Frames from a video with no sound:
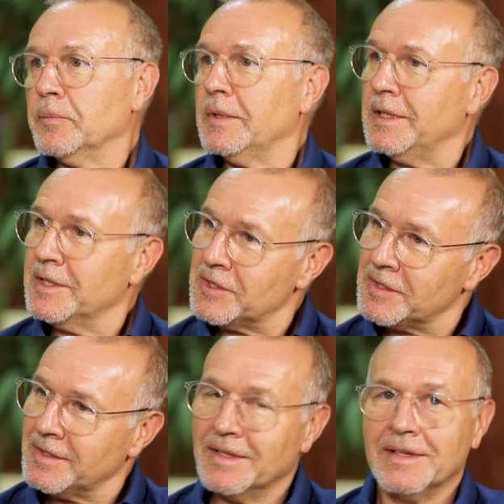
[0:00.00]

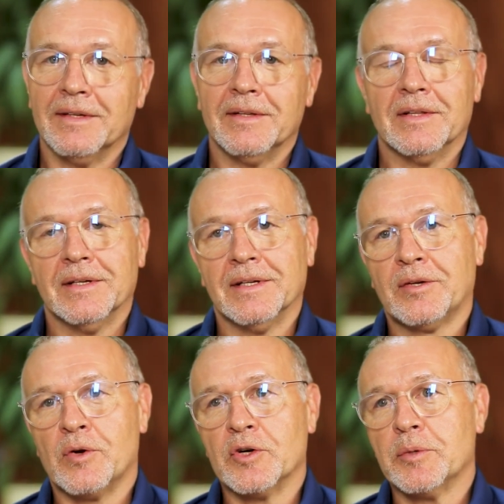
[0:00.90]
Yes, the
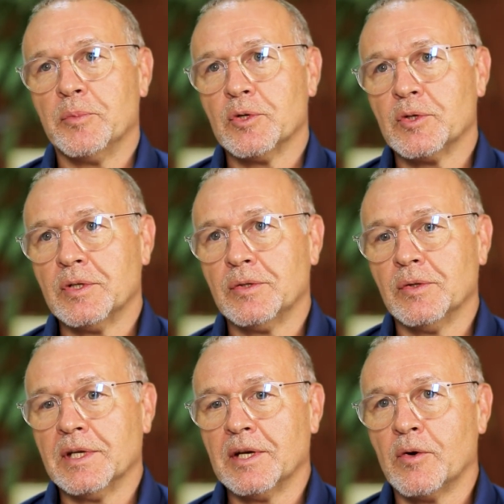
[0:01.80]
contribution to
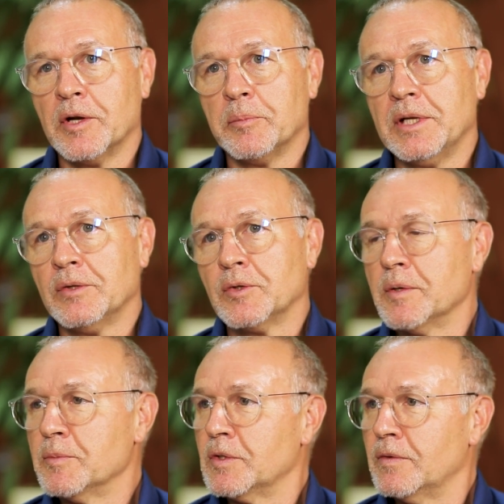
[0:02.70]
the economy in
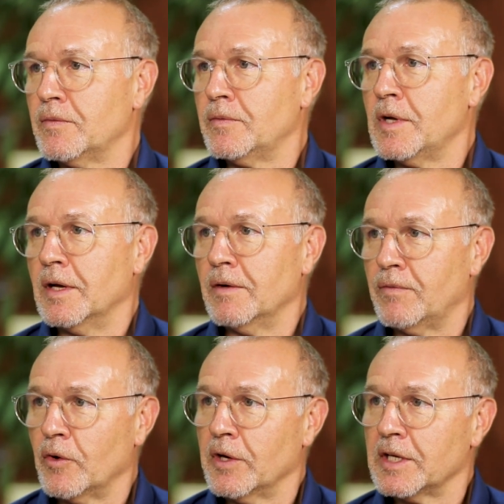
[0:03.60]
terms of
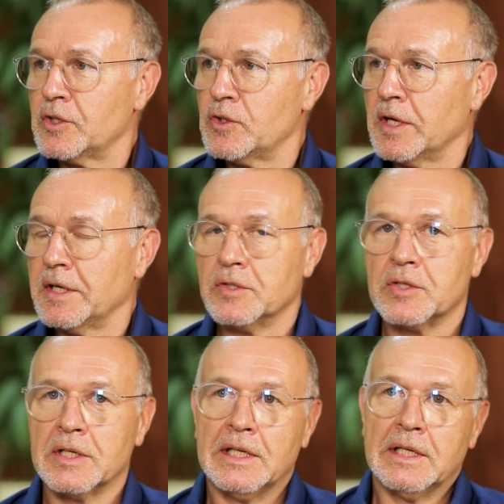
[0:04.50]
foreign
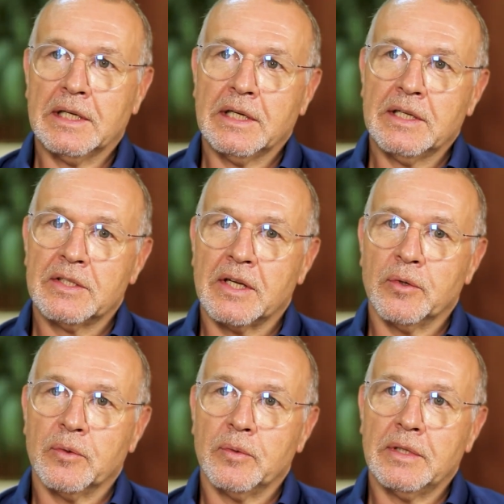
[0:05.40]
exchange.
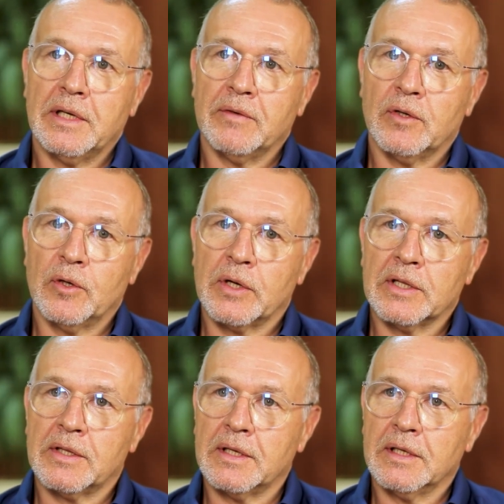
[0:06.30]
So if you look
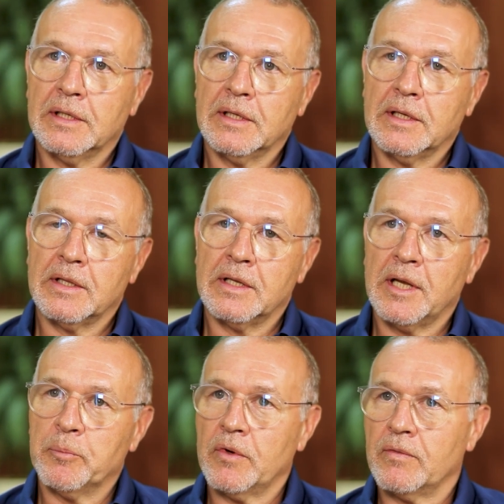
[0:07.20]
at the
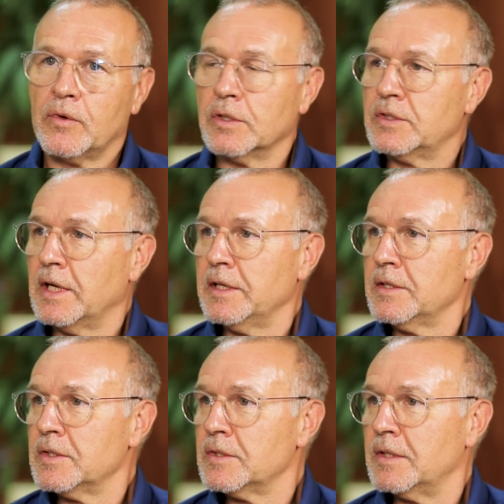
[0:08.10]
number of
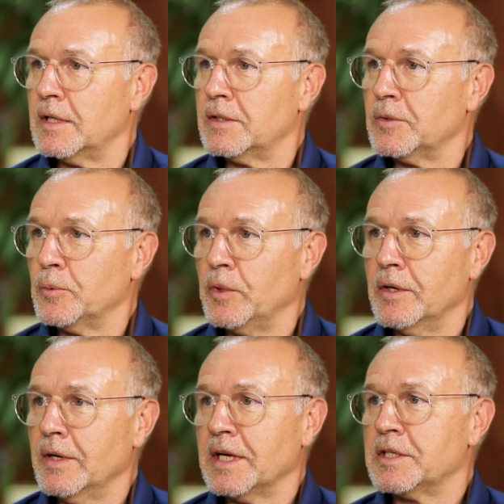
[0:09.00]
containers that we
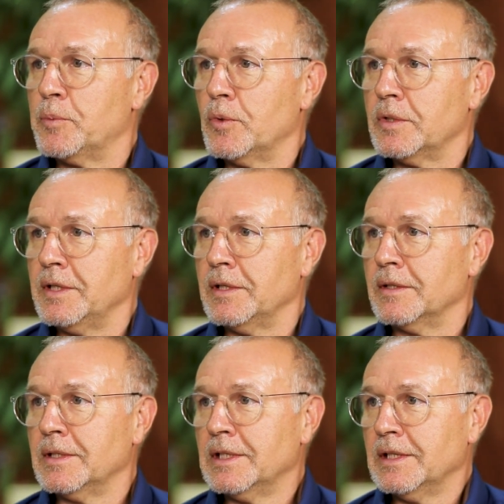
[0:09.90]
are
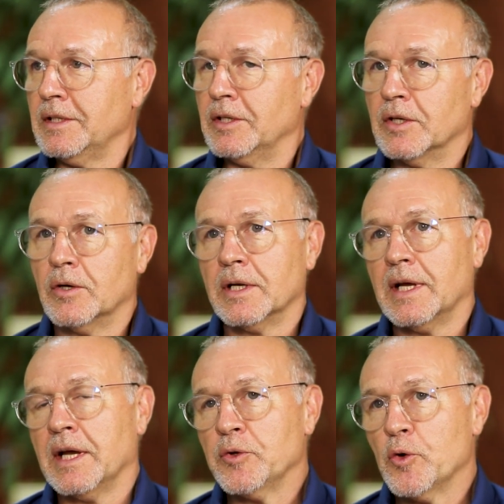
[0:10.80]
exporting, on
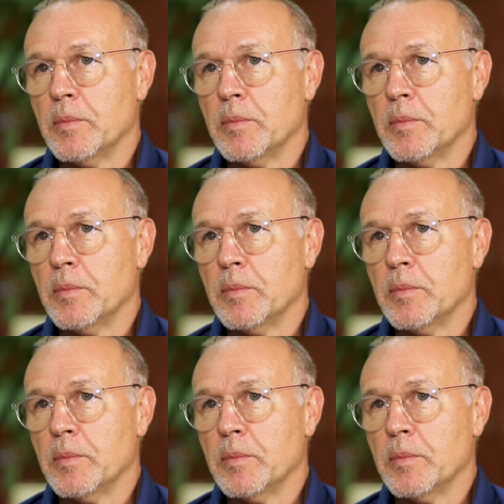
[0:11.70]
an annual